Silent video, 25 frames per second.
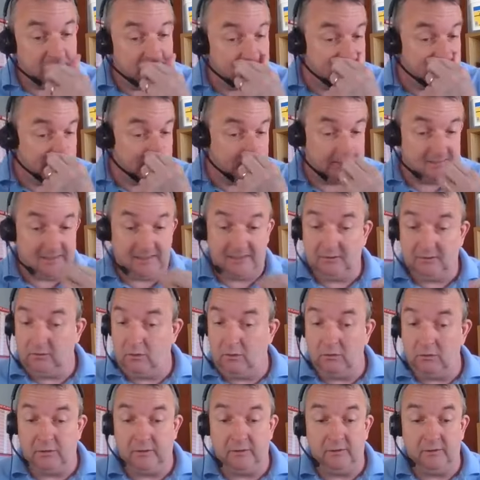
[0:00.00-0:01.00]
it's going to take
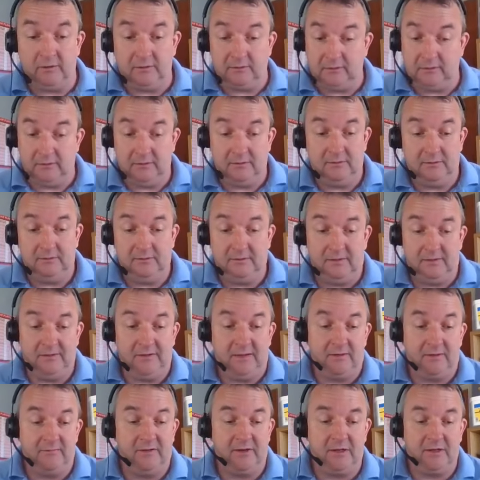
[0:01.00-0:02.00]
longer than
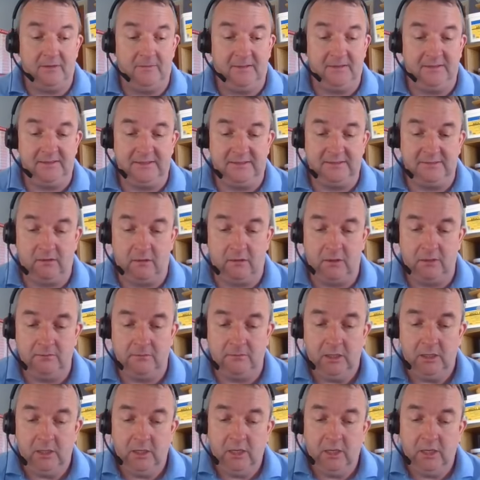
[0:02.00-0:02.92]
that recommended time.